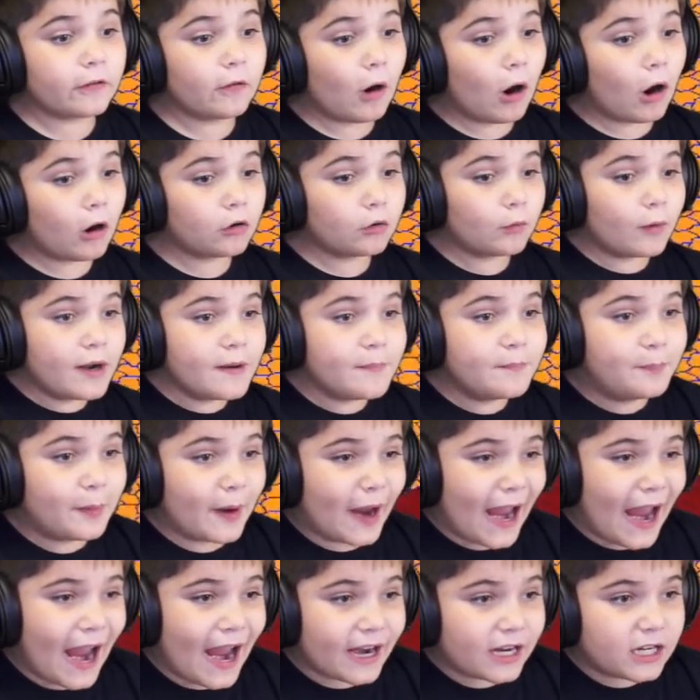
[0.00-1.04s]
to all the way
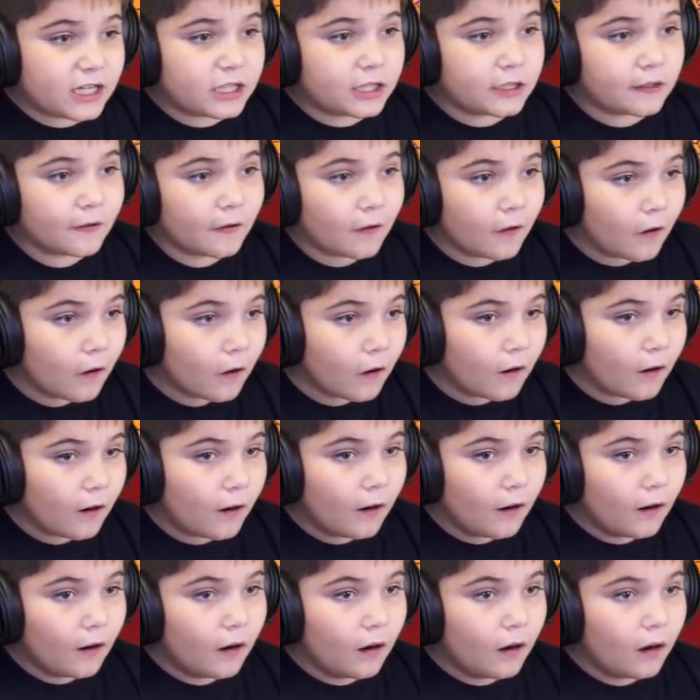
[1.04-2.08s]
back.
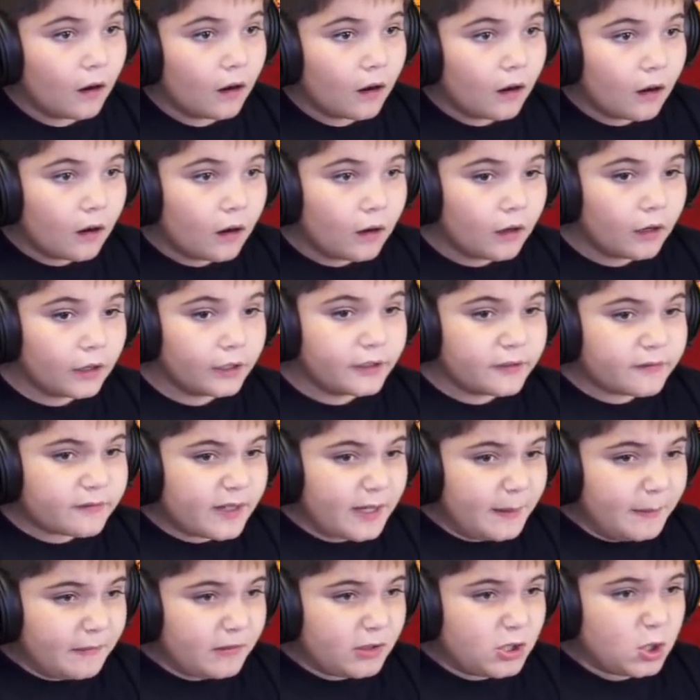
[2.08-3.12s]
This
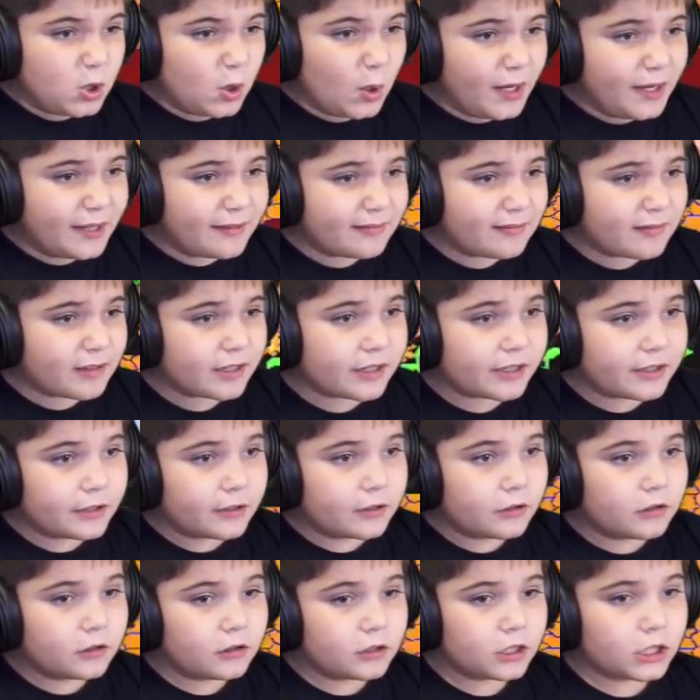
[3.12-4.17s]
game is crazy.
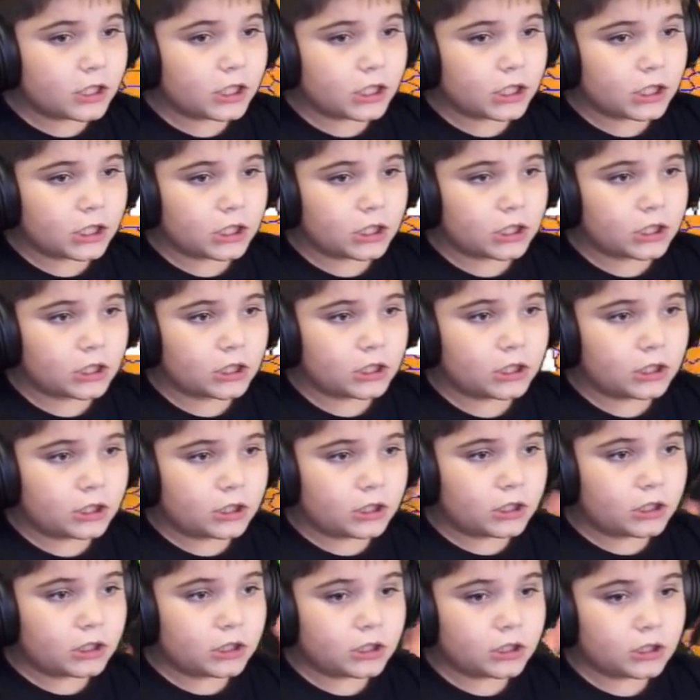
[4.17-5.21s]
This
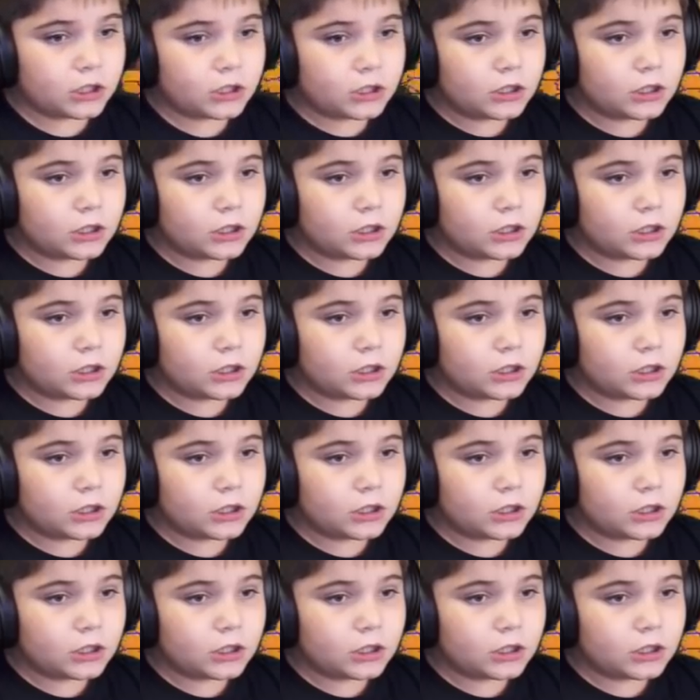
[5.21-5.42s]
is.